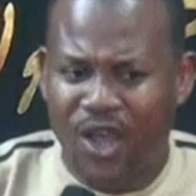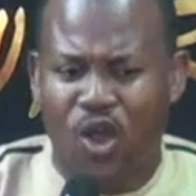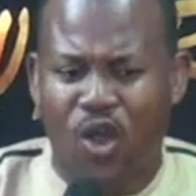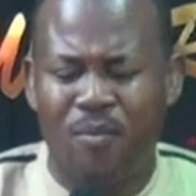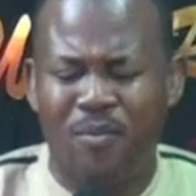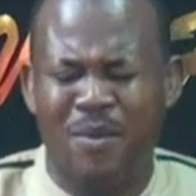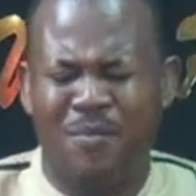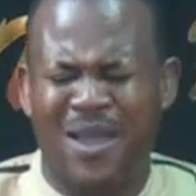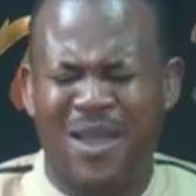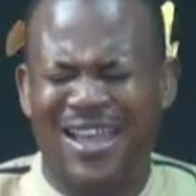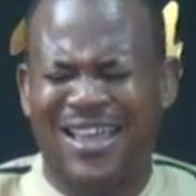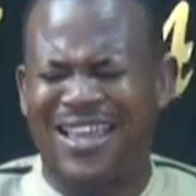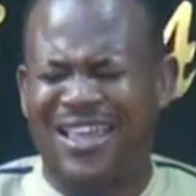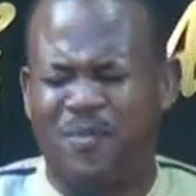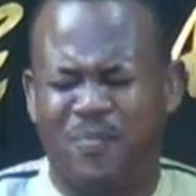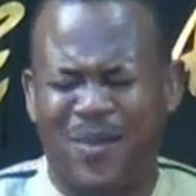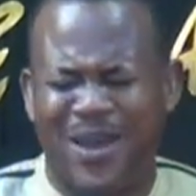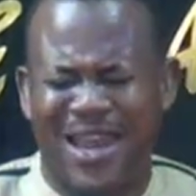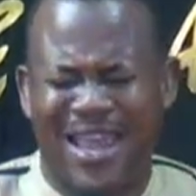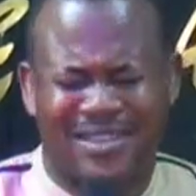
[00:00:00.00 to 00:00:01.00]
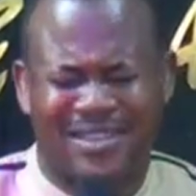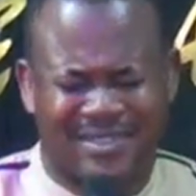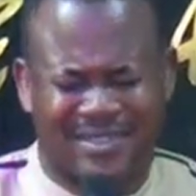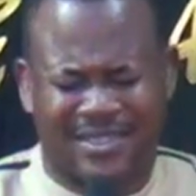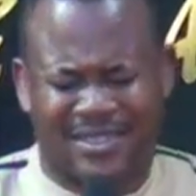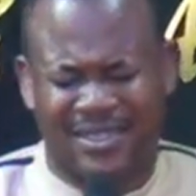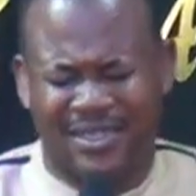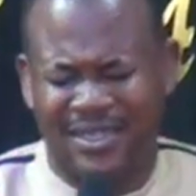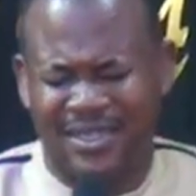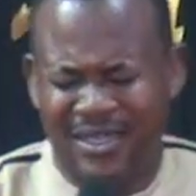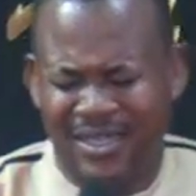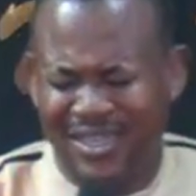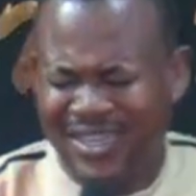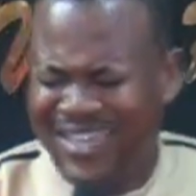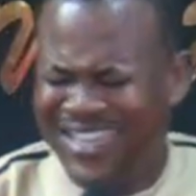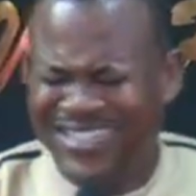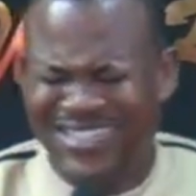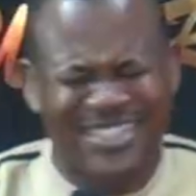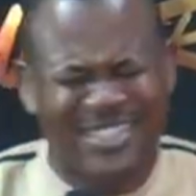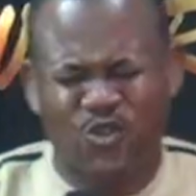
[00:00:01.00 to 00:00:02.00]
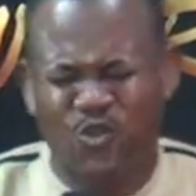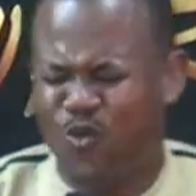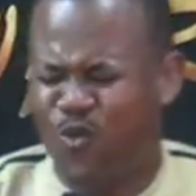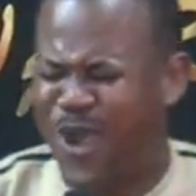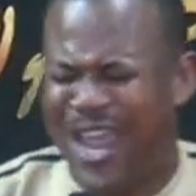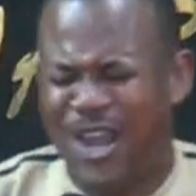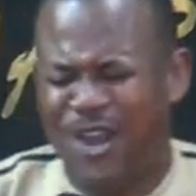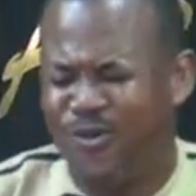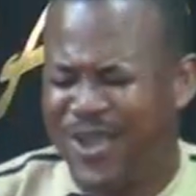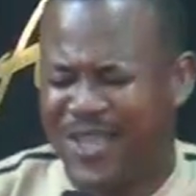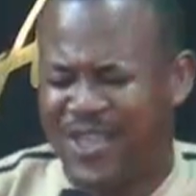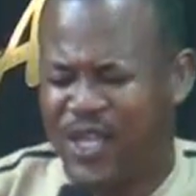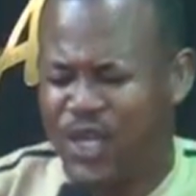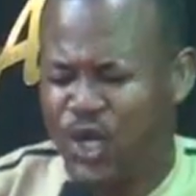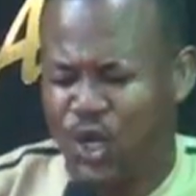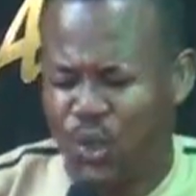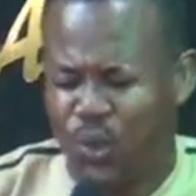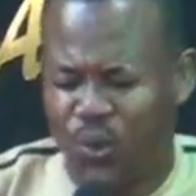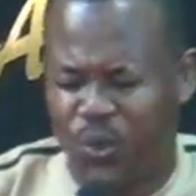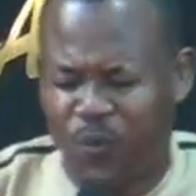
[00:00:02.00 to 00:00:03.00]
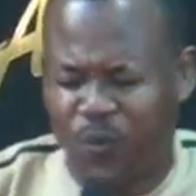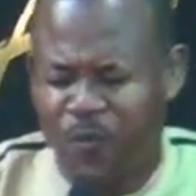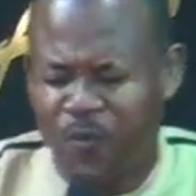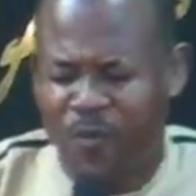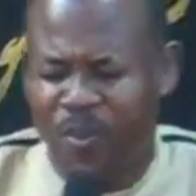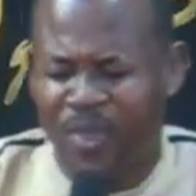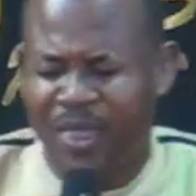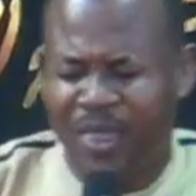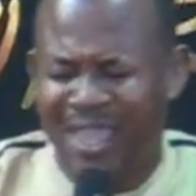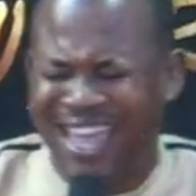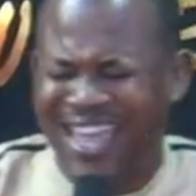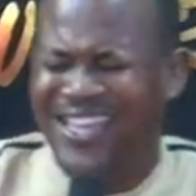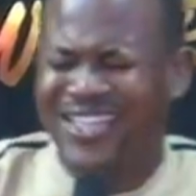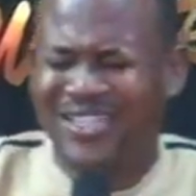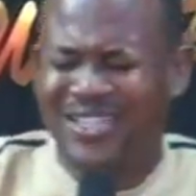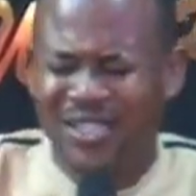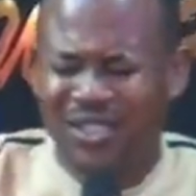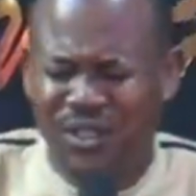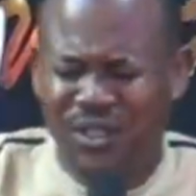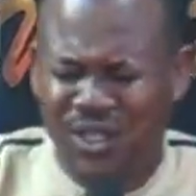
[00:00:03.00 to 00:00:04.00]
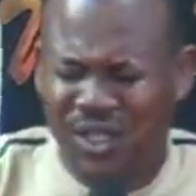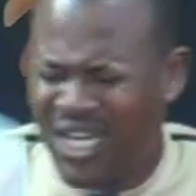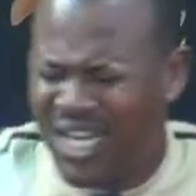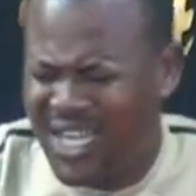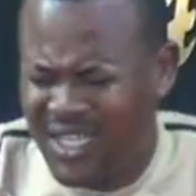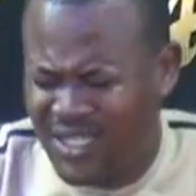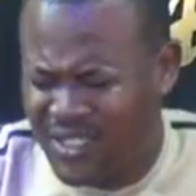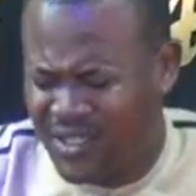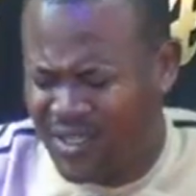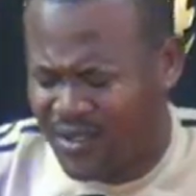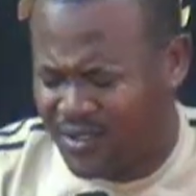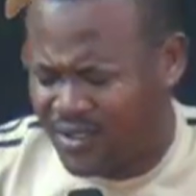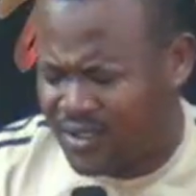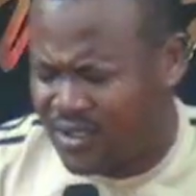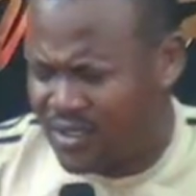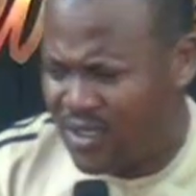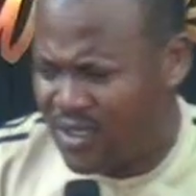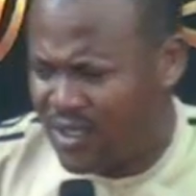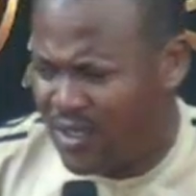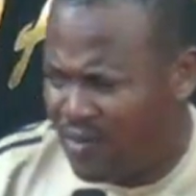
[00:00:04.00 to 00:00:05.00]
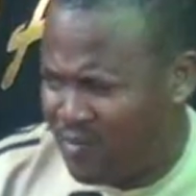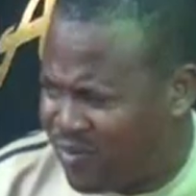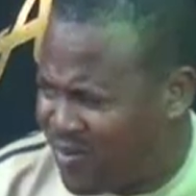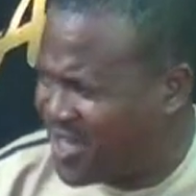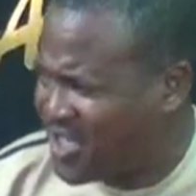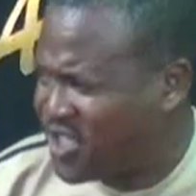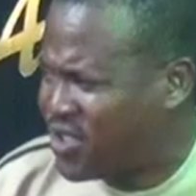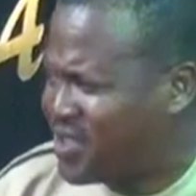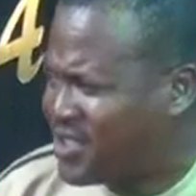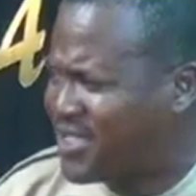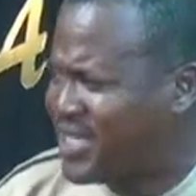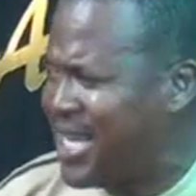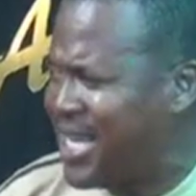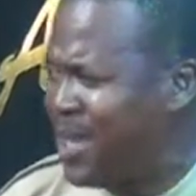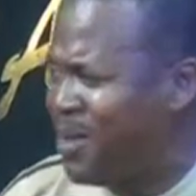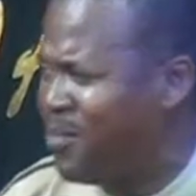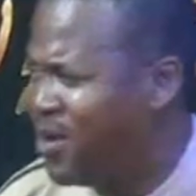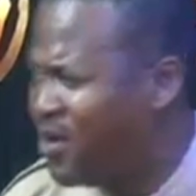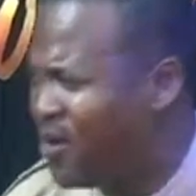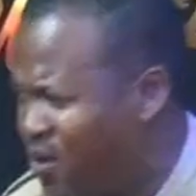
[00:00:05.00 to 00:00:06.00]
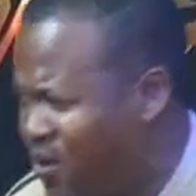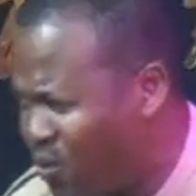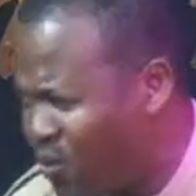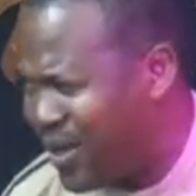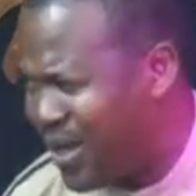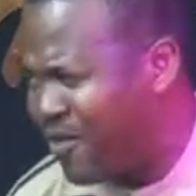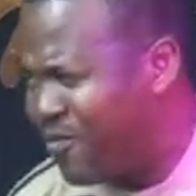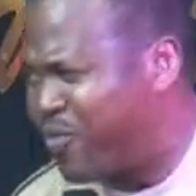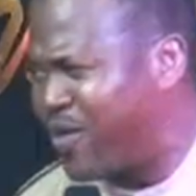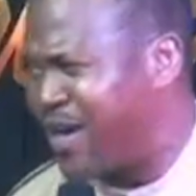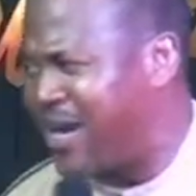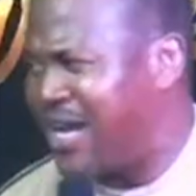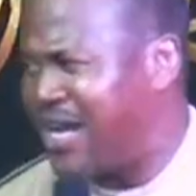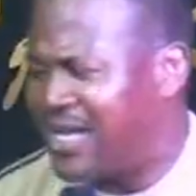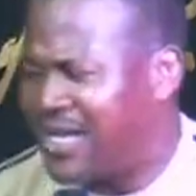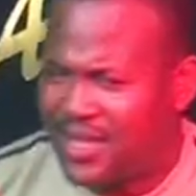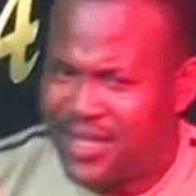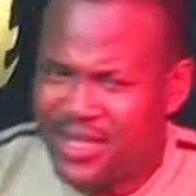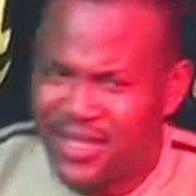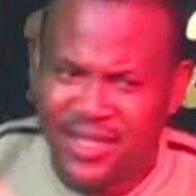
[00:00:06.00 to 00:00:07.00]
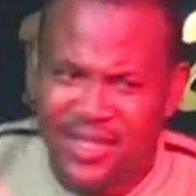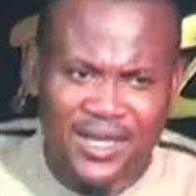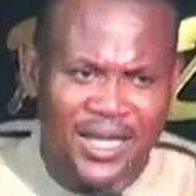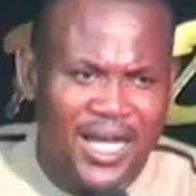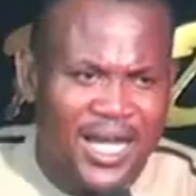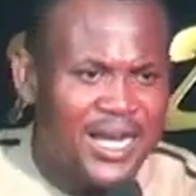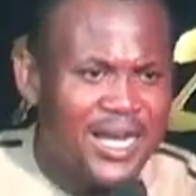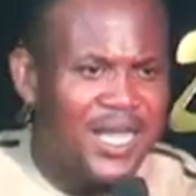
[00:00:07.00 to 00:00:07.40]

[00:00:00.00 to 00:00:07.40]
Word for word: coming back is blessed. It is well with you. In Jesus' precious name, we have prayed and